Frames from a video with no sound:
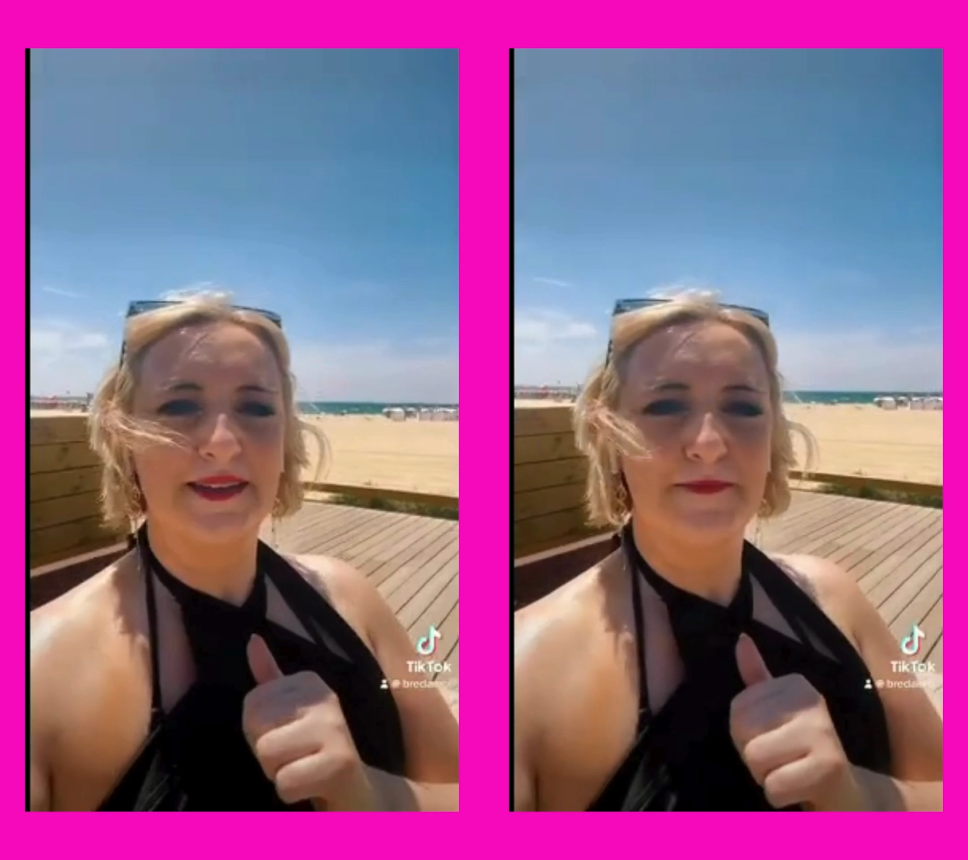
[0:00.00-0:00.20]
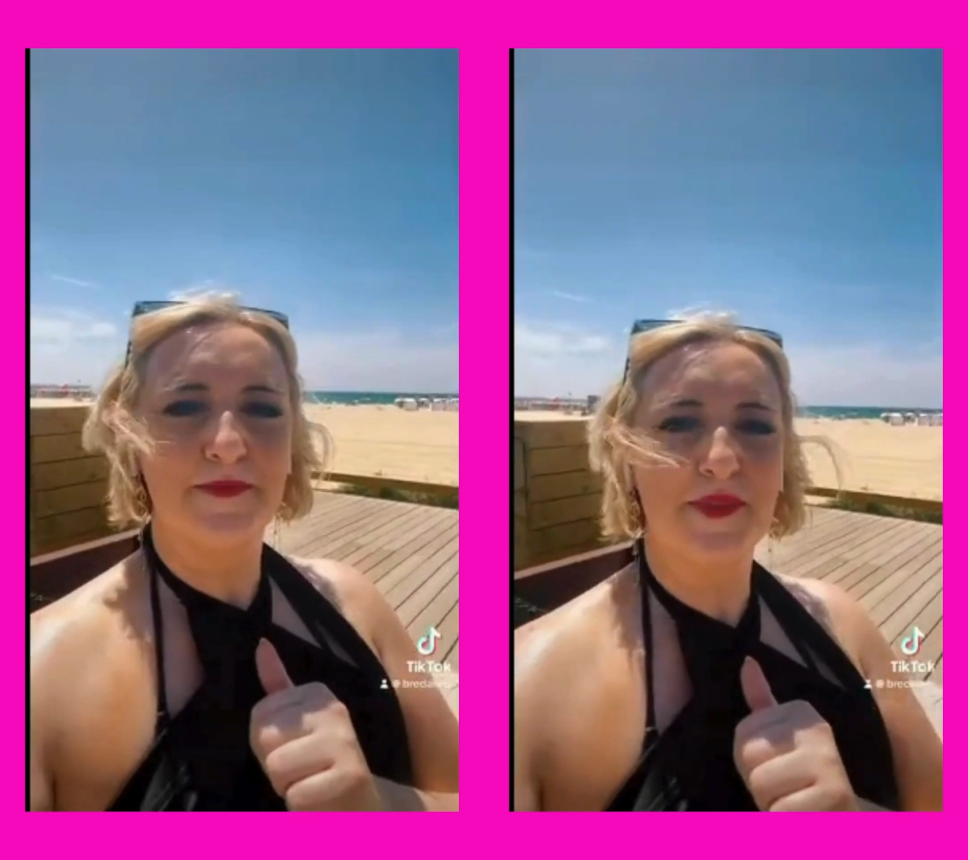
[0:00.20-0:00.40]

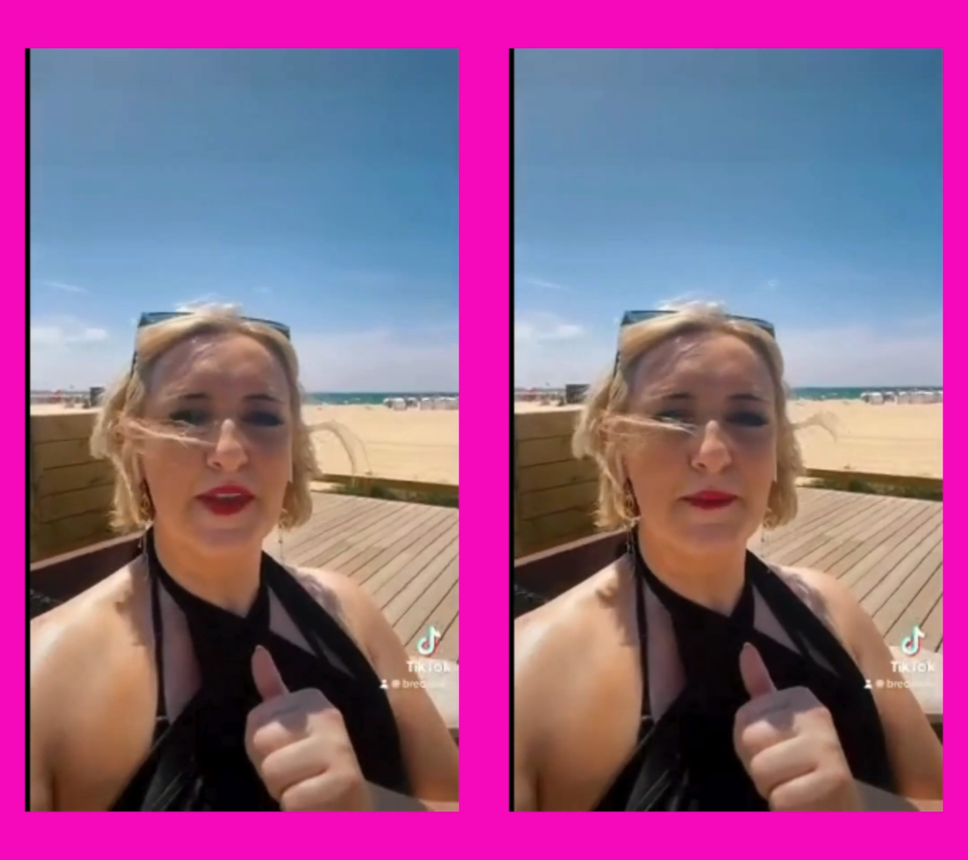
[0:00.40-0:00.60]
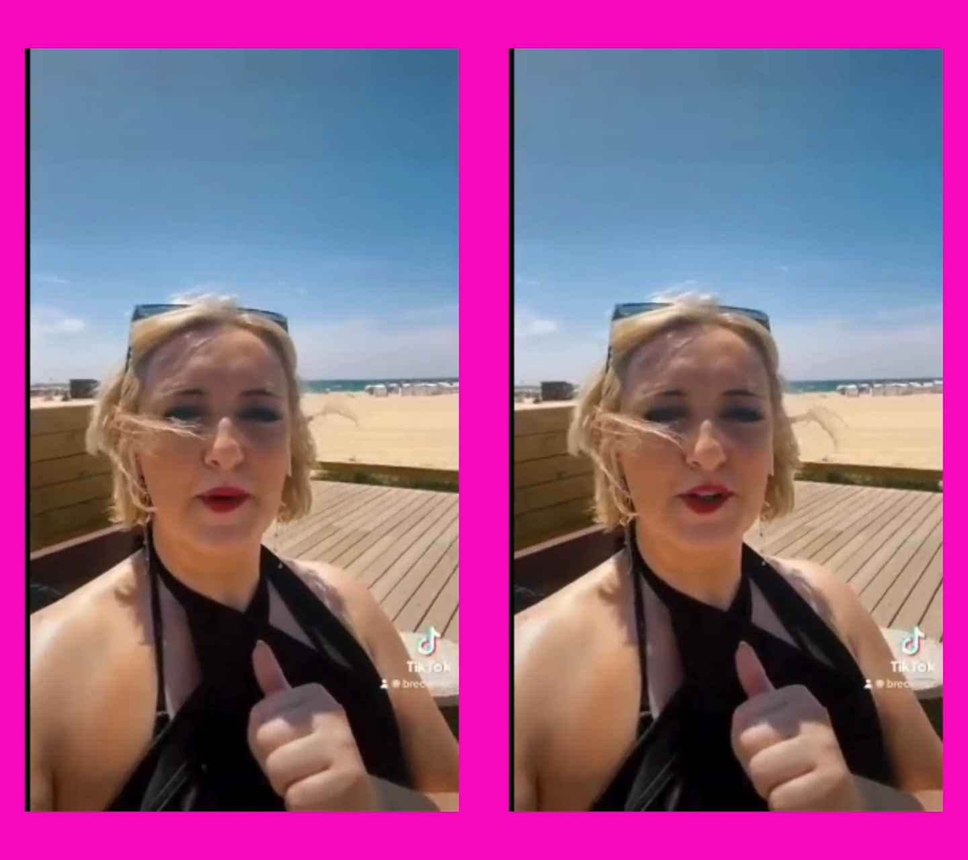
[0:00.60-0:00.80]

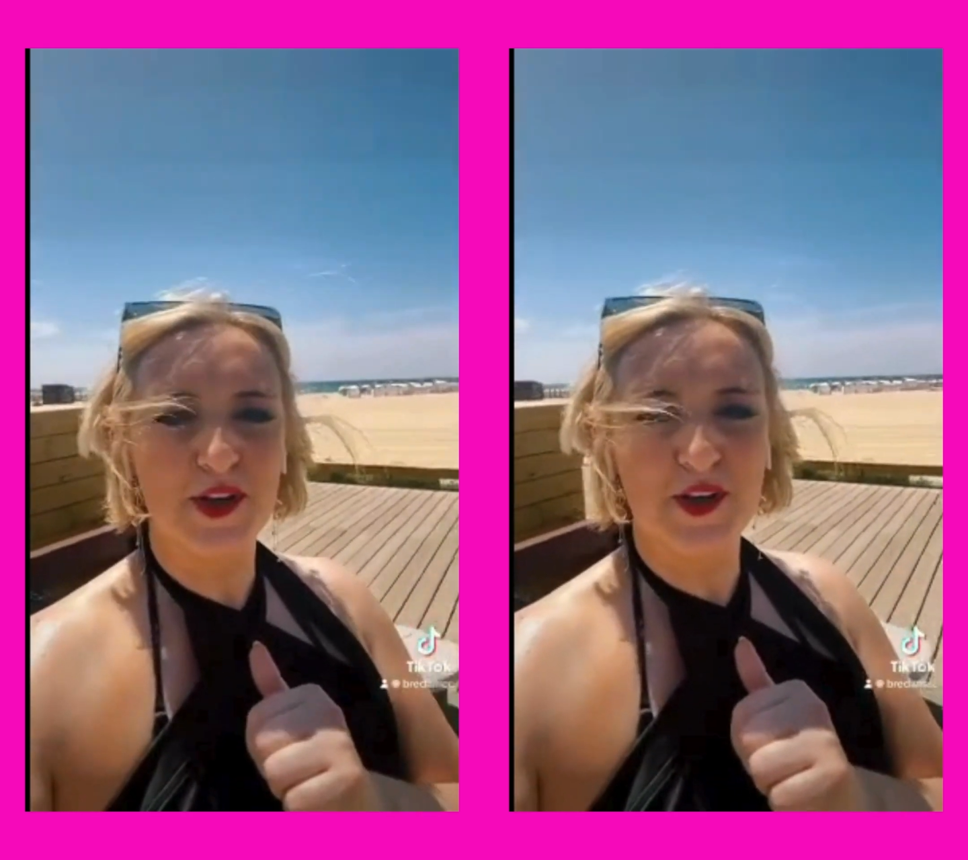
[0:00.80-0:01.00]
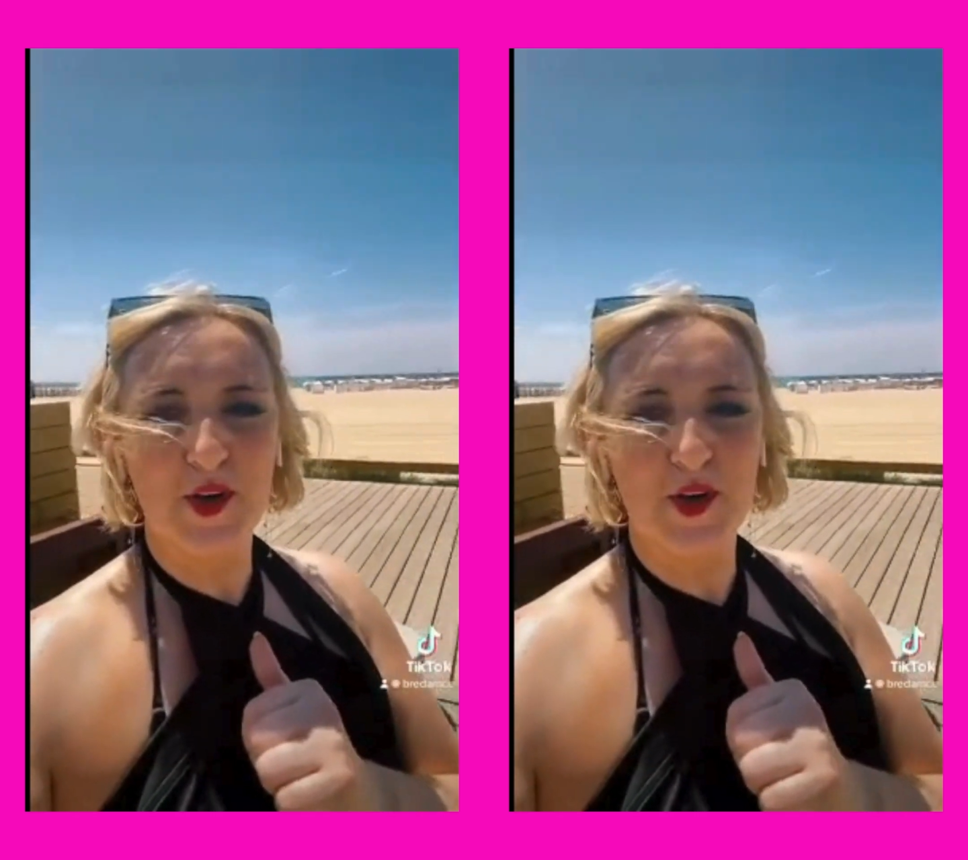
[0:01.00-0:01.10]
the emotion.